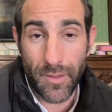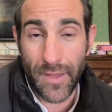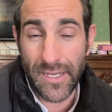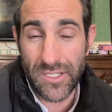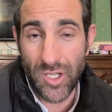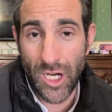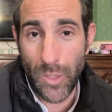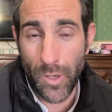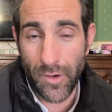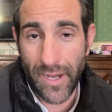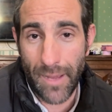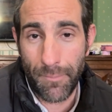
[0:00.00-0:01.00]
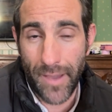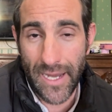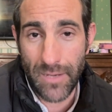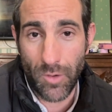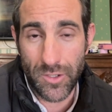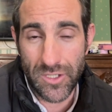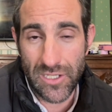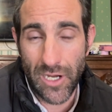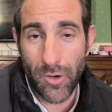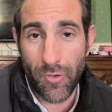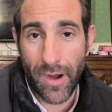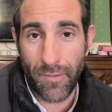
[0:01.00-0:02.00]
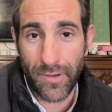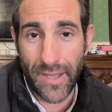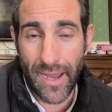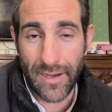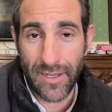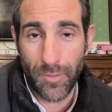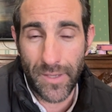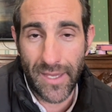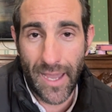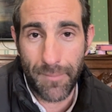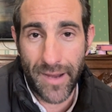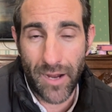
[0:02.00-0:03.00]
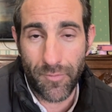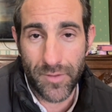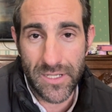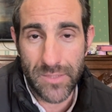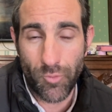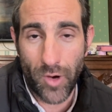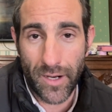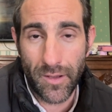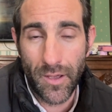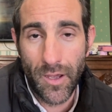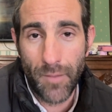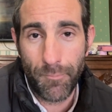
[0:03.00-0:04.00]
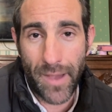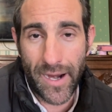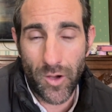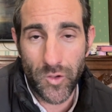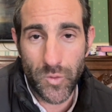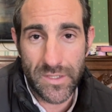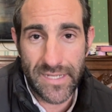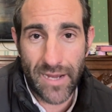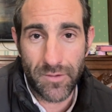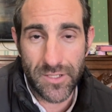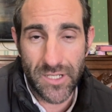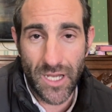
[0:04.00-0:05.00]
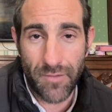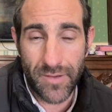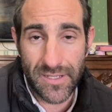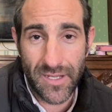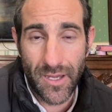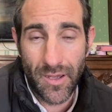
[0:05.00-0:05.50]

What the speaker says: They certainly won't campaign him on slow ground again. He'll be kept now for the spring back onto a sounder surface.